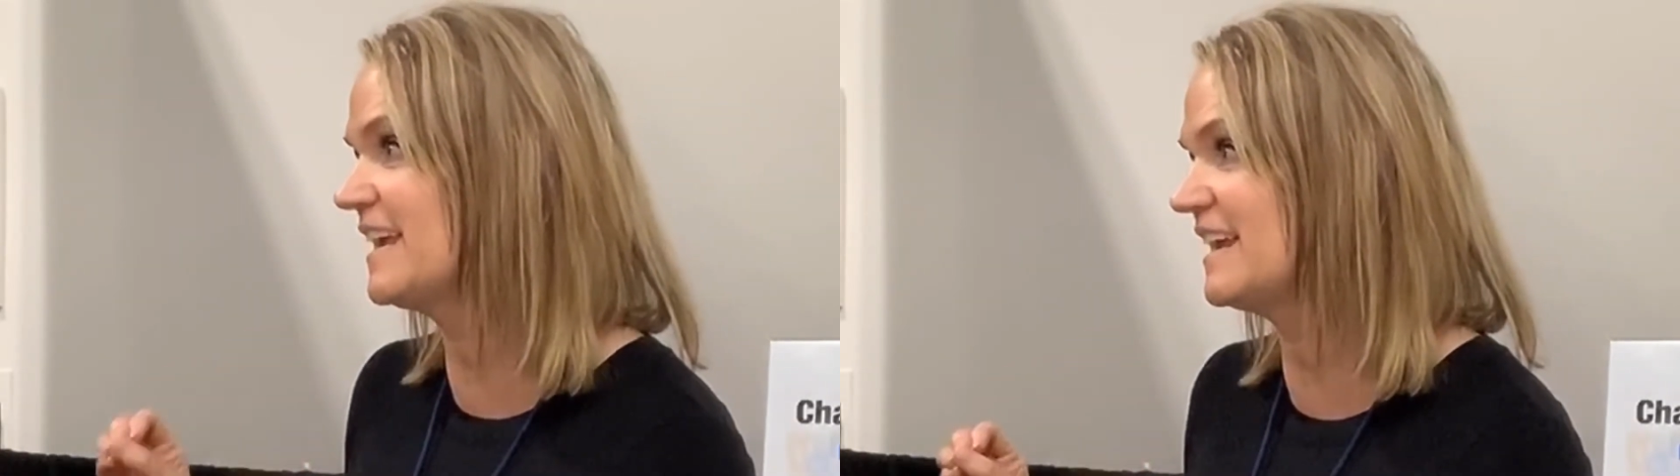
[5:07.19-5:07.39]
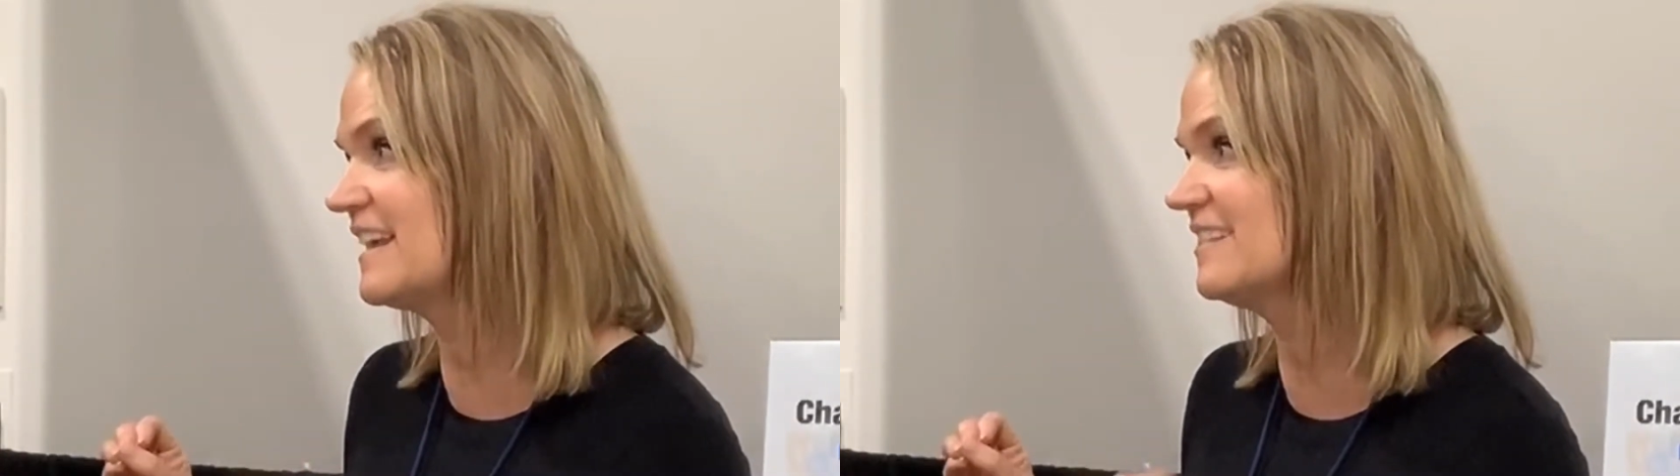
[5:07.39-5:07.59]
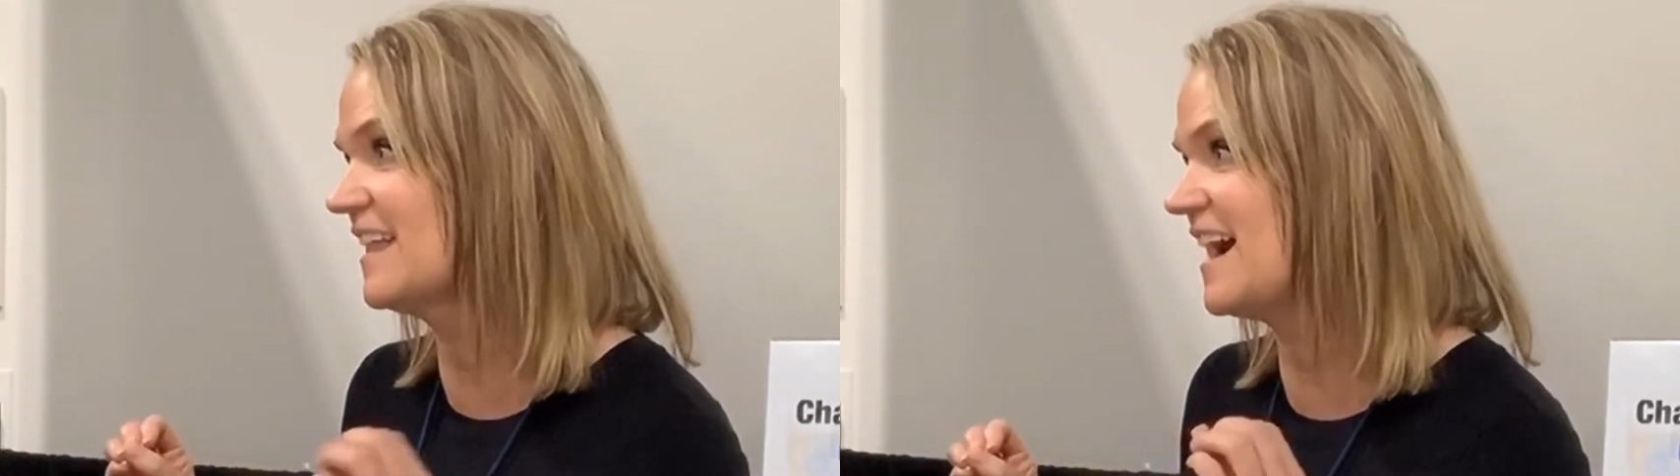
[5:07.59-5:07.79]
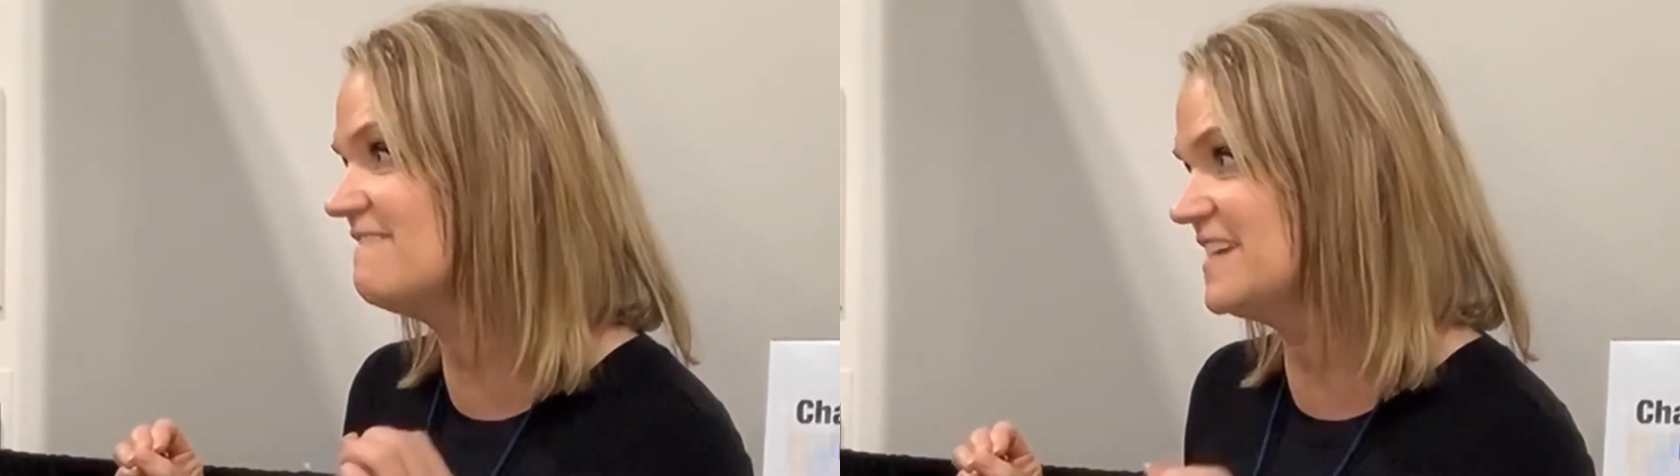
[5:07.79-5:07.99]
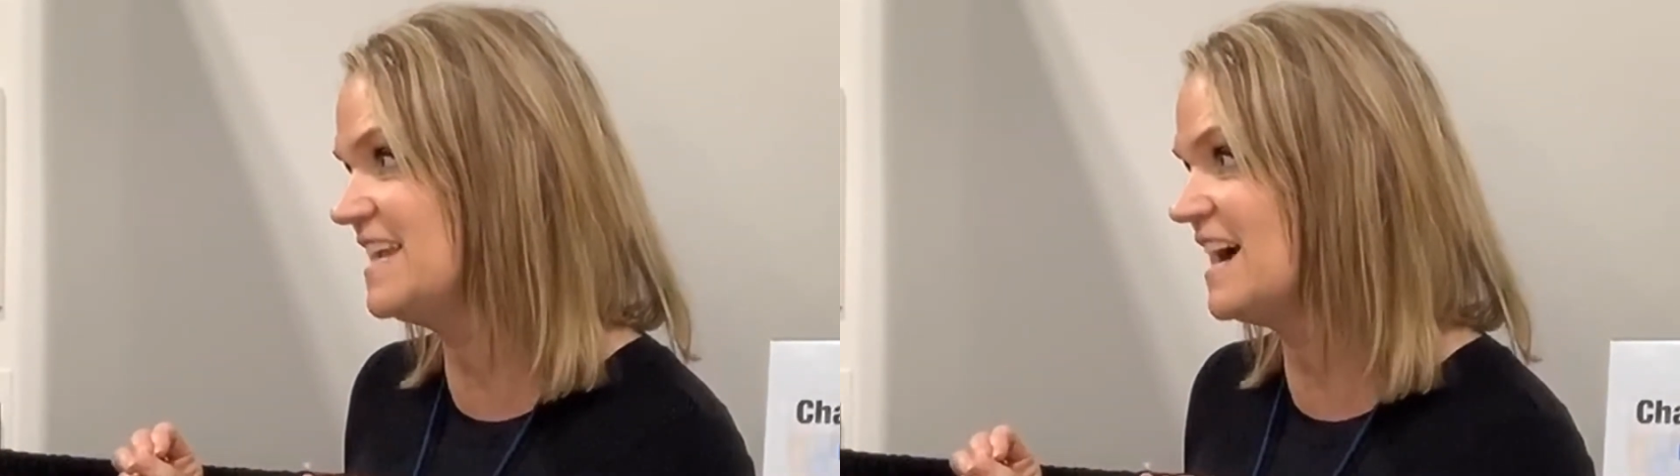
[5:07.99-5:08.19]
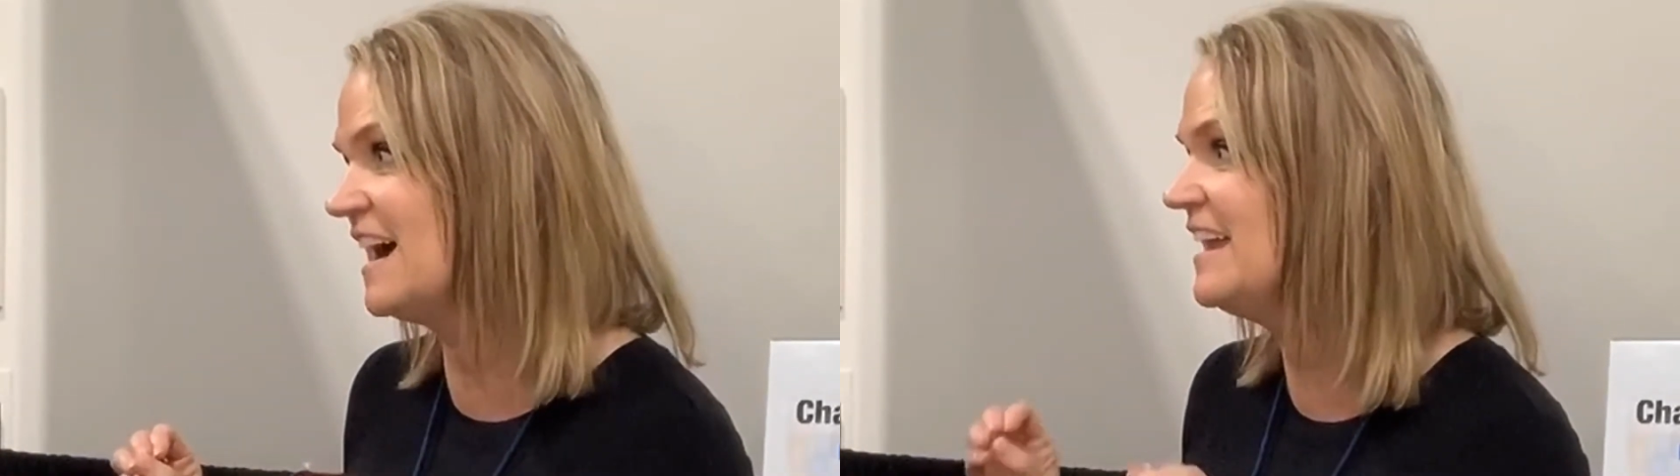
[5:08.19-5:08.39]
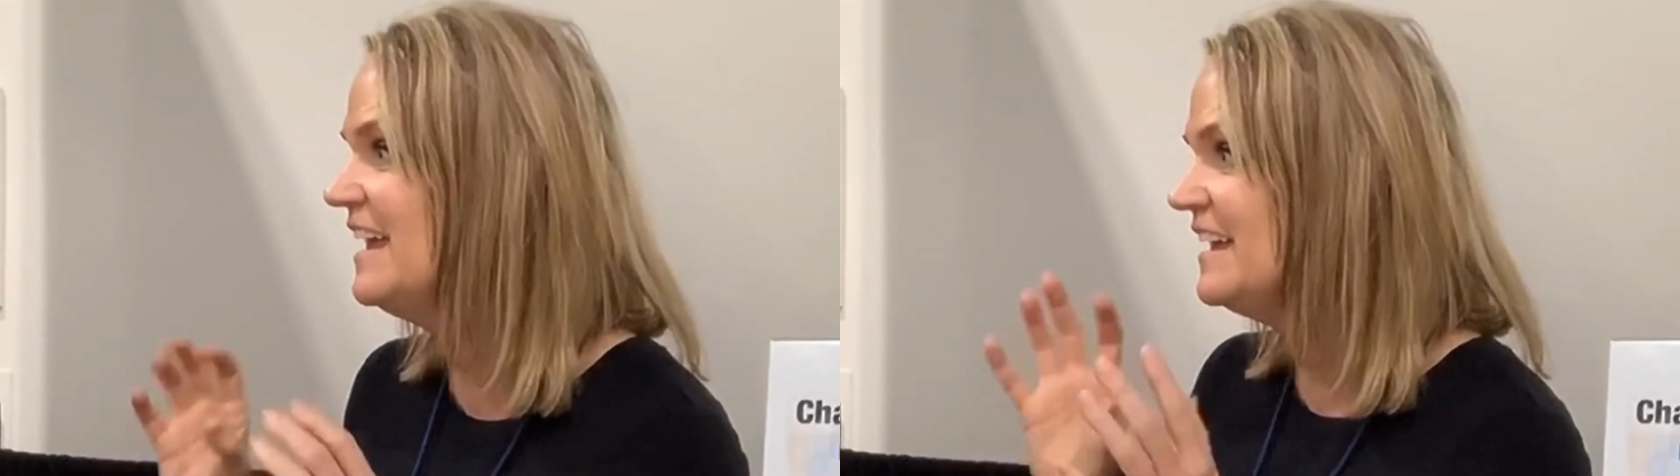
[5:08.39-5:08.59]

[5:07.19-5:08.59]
getting a laugh and not,